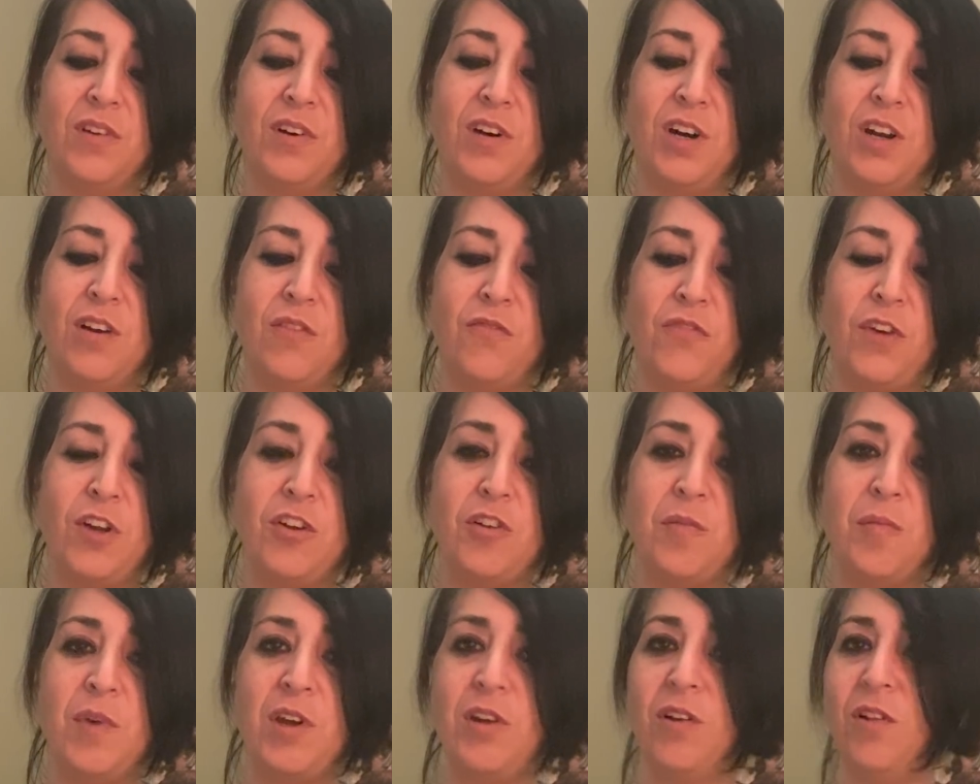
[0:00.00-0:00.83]
on a
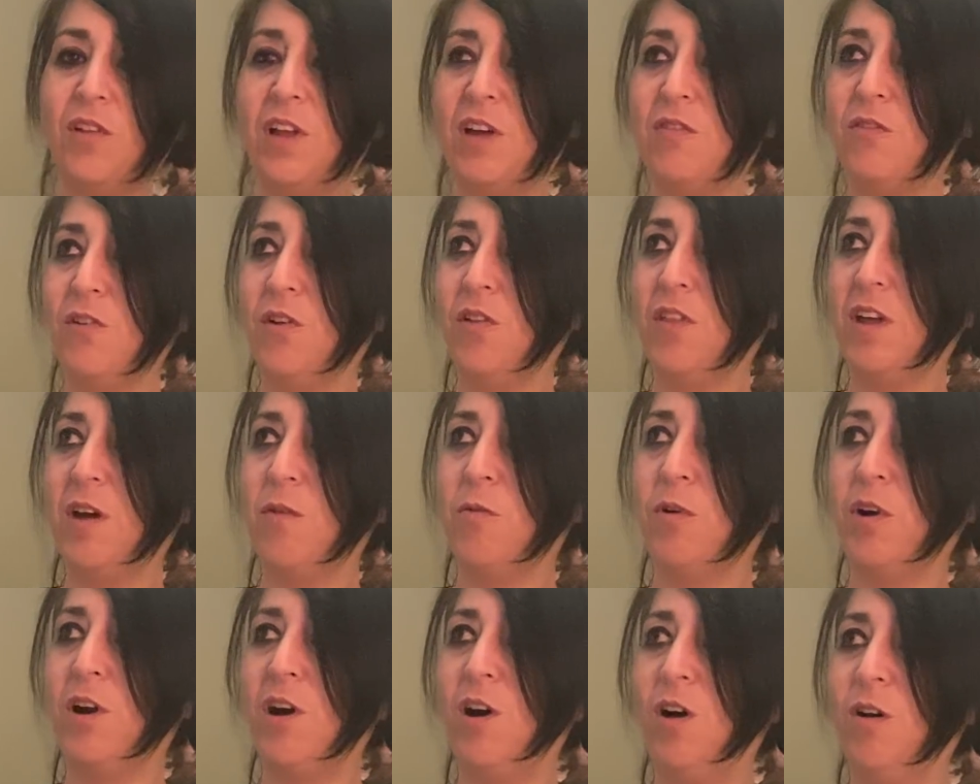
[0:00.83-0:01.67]
fundamental level that
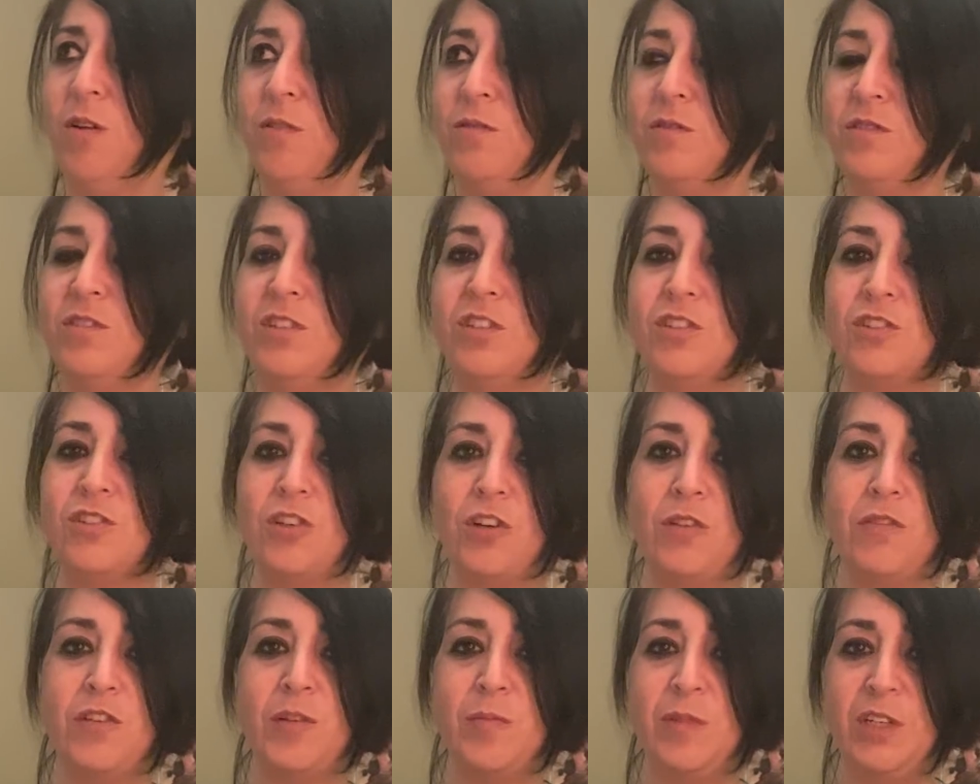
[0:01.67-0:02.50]
we're all
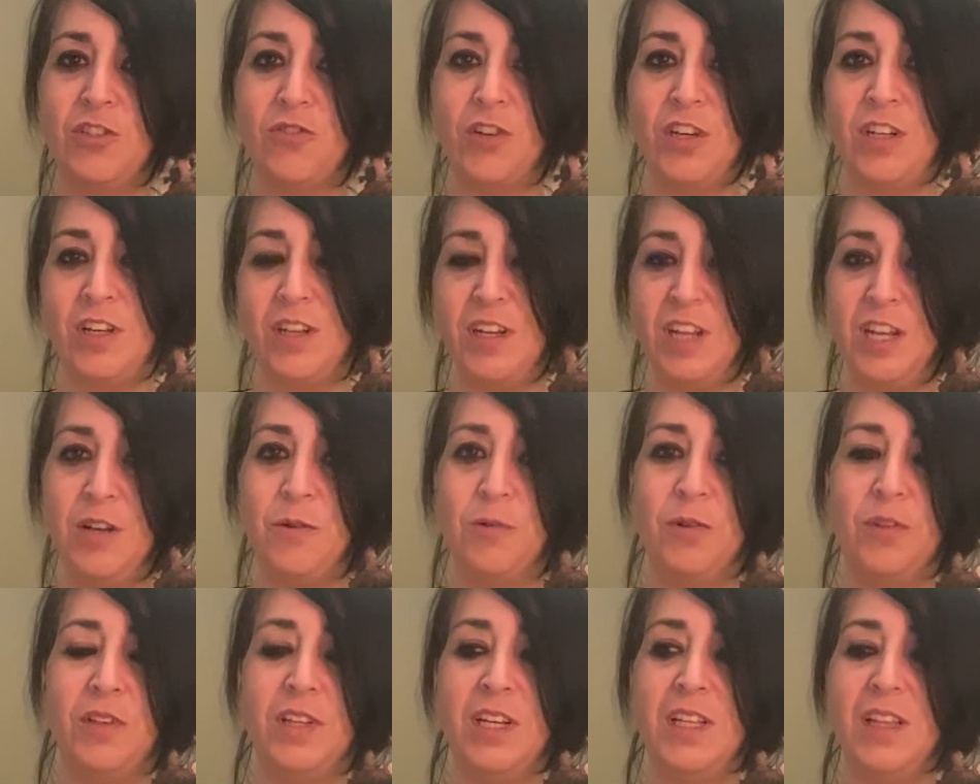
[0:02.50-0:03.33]
deserve to be treated
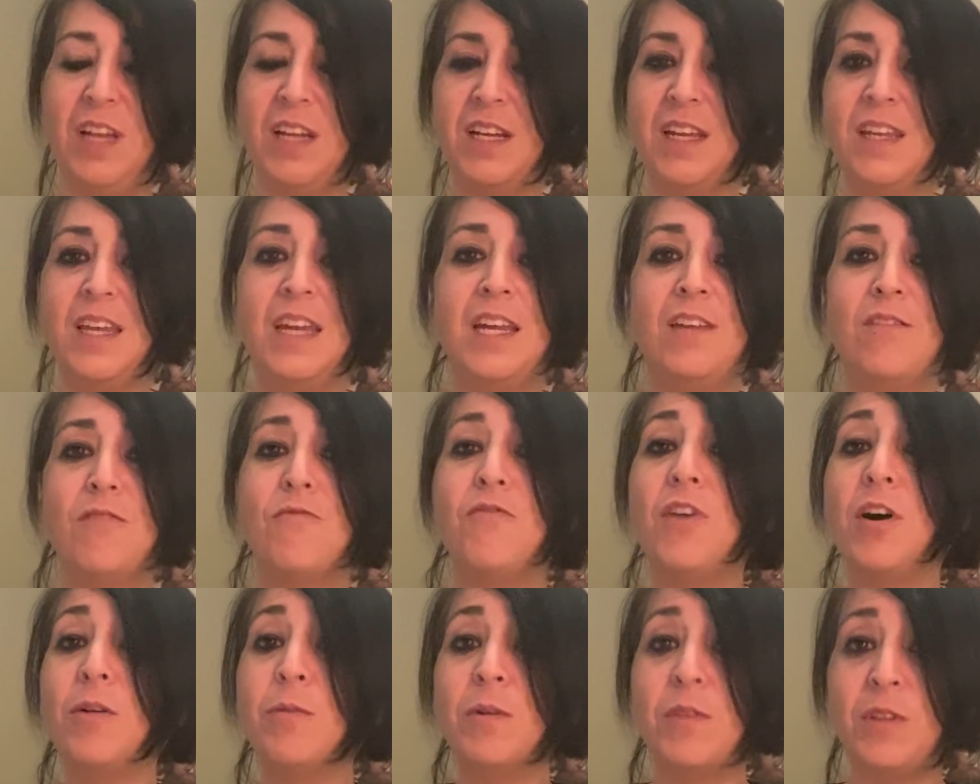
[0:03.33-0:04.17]
equally, like I can't even
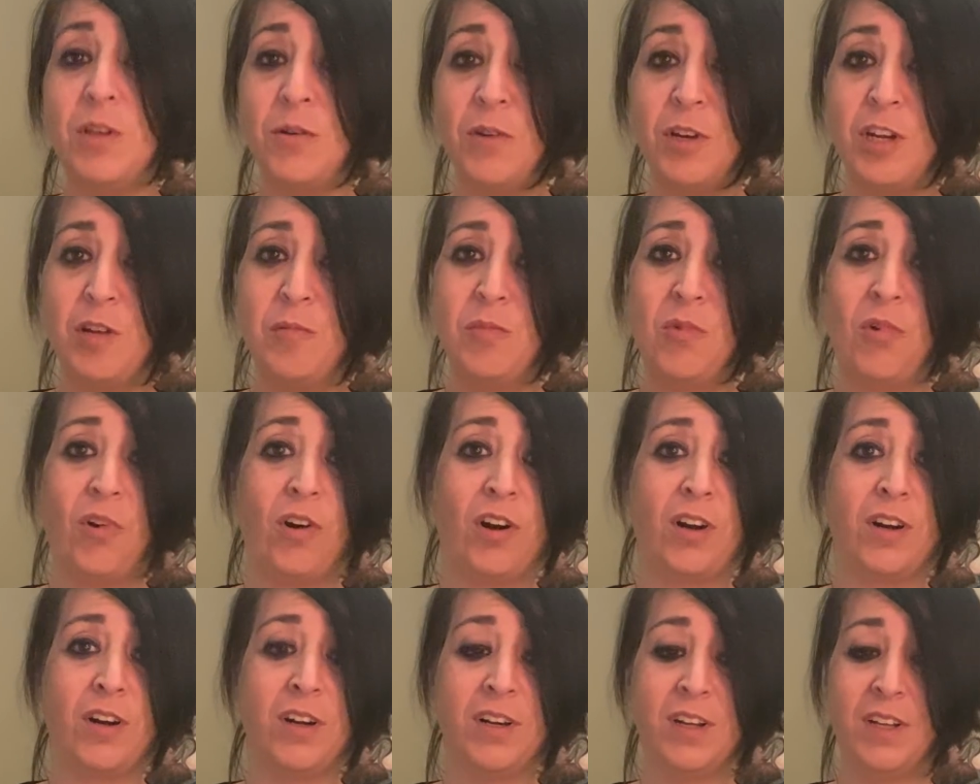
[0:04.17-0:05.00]
fuck with you
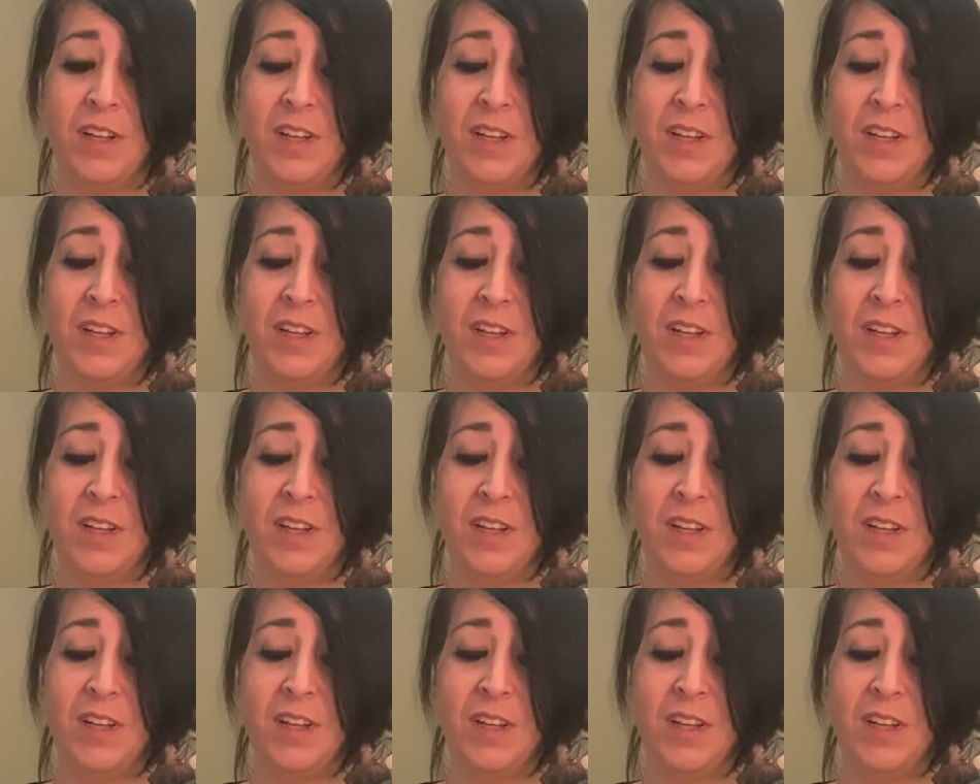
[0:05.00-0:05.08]
anymore.